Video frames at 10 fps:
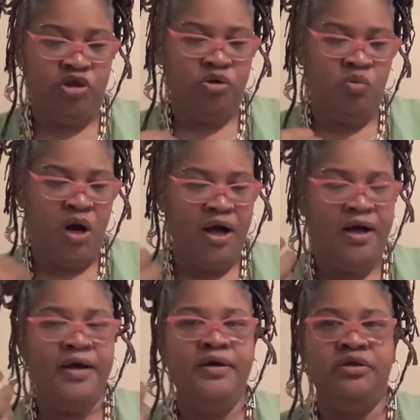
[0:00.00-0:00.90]

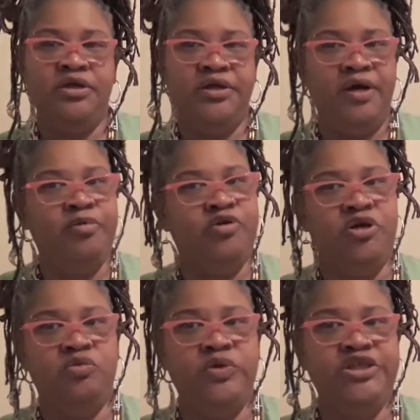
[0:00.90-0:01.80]
Loa, the name of the
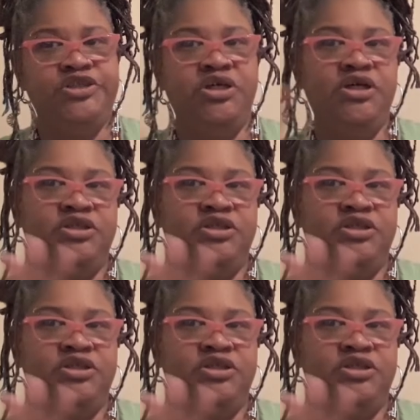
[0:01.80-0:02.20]
Orisha.